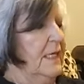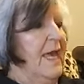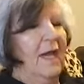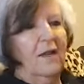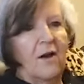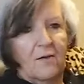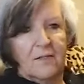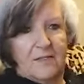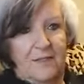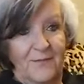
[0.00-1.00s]

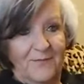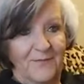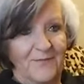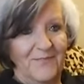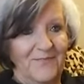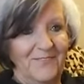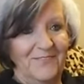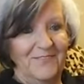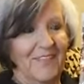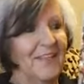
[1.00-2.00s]
catalogs.
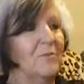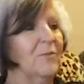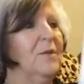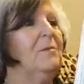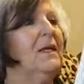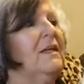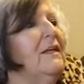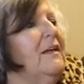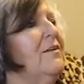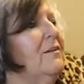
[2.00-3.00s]
Pretty many
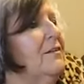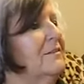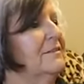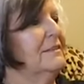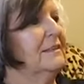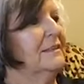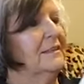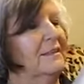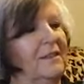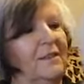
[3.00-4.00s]
here.
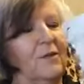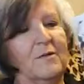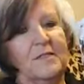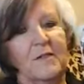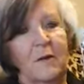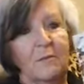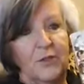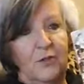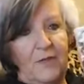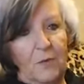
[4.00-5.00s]
Of course, so I'm
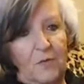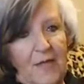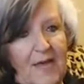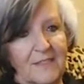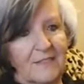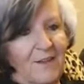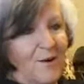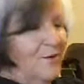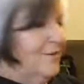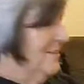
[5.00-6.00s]
sure they won't last
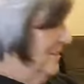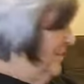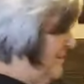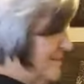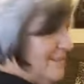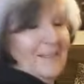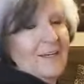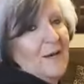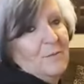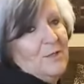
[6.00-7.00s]
long because
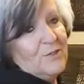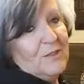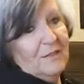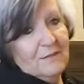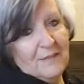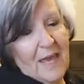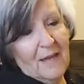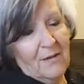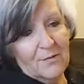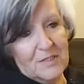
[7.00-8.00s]
I'm used to
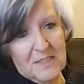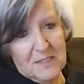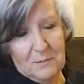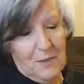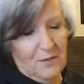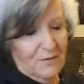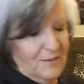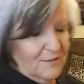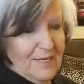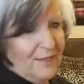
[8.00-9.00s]
catalogs disappearing,
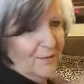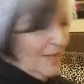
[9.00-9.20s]
so they don't